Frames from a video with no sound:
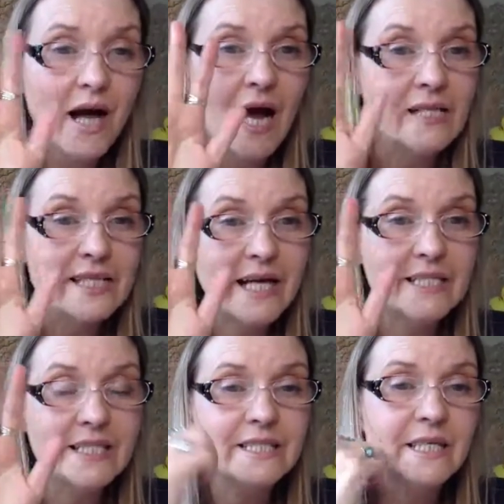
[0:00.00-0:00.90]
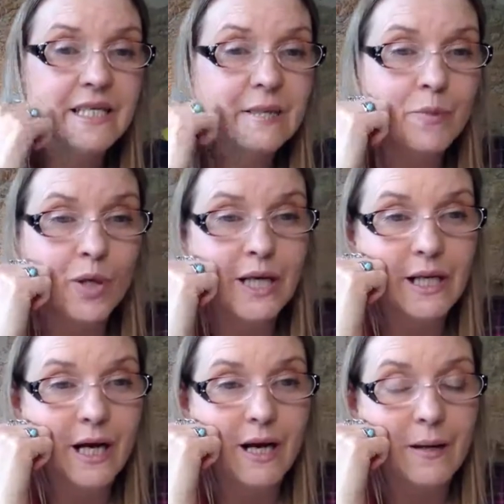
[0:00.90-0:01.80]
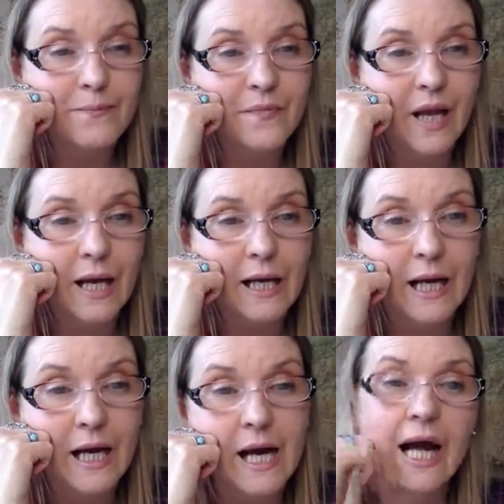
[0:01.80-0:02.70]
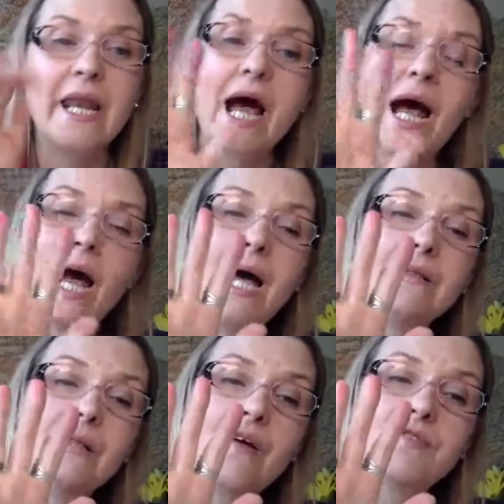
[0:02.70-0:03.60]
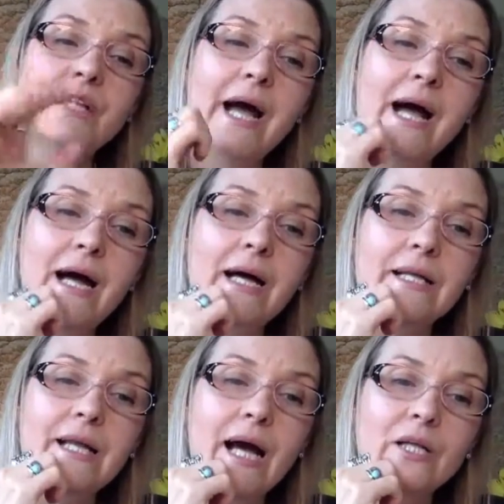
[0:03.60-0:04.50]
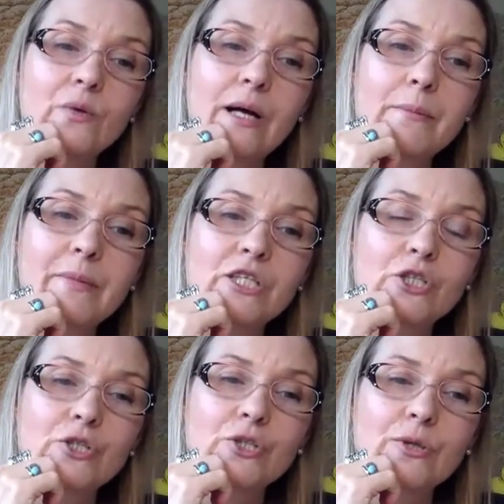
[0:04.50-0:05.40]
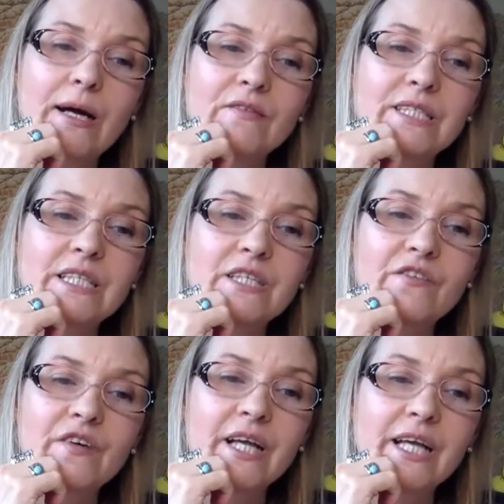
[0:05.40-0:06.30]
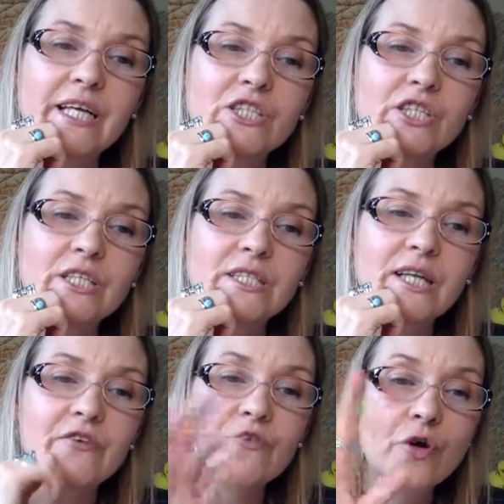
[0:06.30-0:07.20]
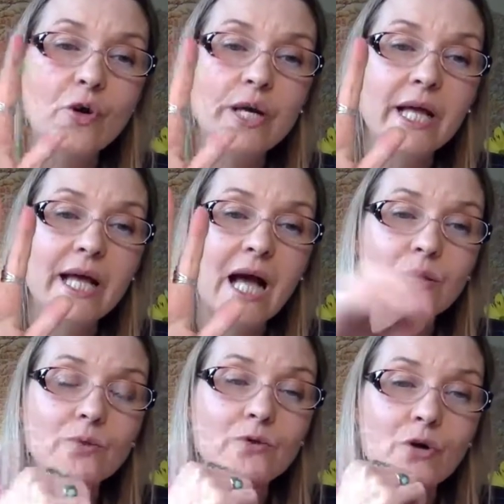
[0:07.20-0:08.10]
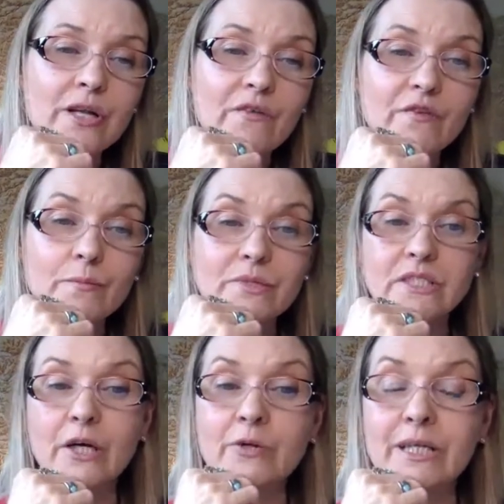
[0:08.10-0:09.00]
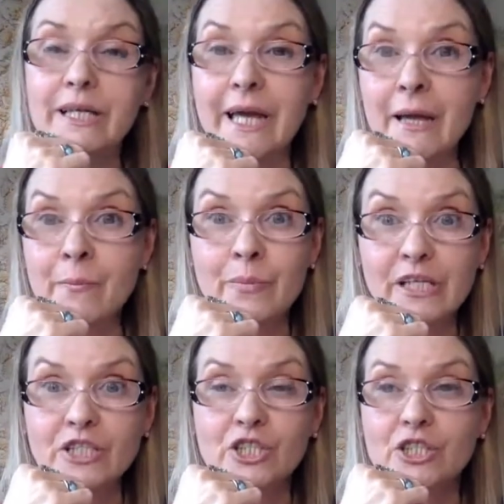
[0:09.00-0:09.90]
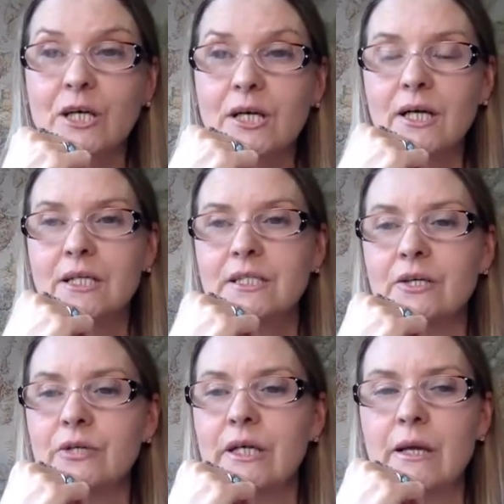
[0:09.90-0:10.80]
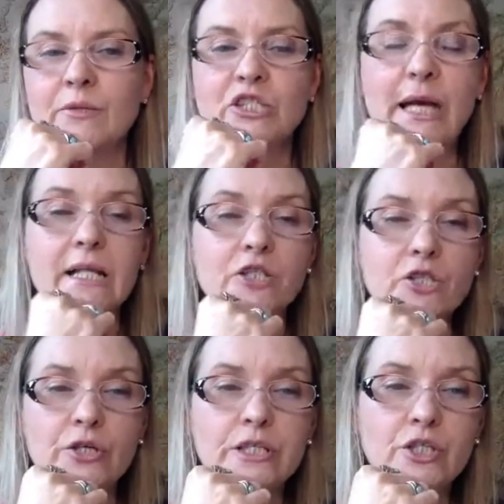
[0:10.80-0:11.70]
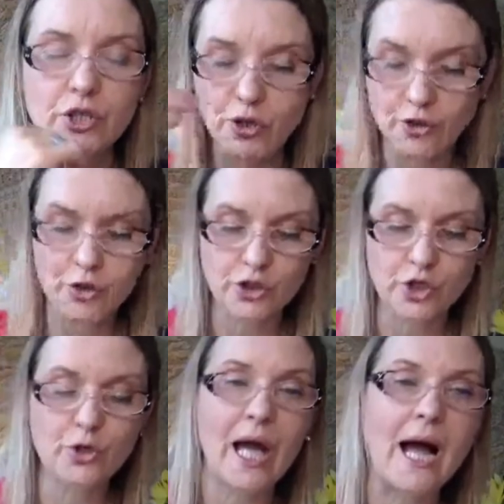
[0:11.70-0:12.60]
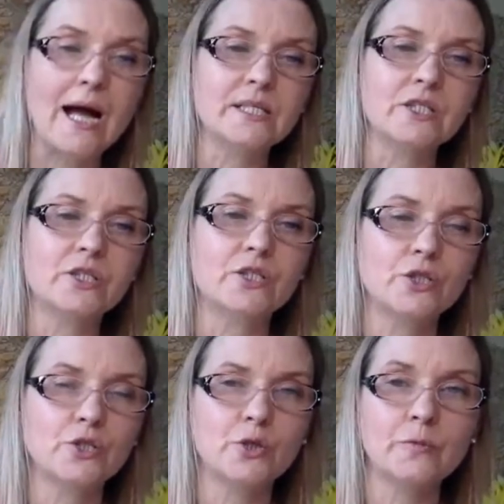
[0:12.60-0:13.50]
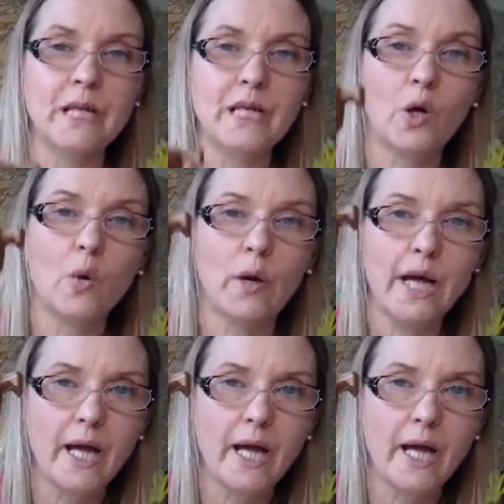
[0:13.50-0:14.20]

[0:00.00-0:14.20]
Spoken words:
Nice to see you, Moira. And Anne, lovely Anne. I know I miss you too. I haven't seen you for ages. And Ronnie, hello, Ronnie from down in Cambridge. Down in Cambridge. Tell us, Ronnie, do you get asked to do many Quaich